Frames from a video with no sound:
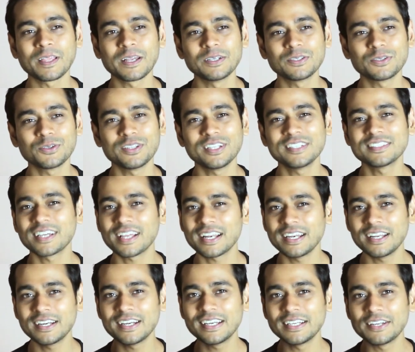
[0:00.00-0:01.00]
So there's a
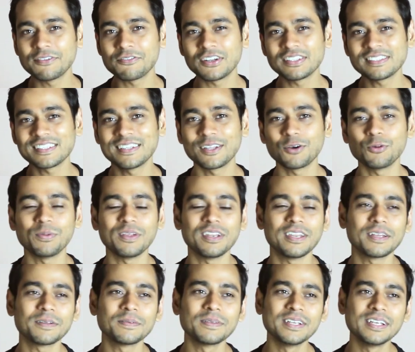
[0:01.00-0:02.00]
clearly difference in the opinion.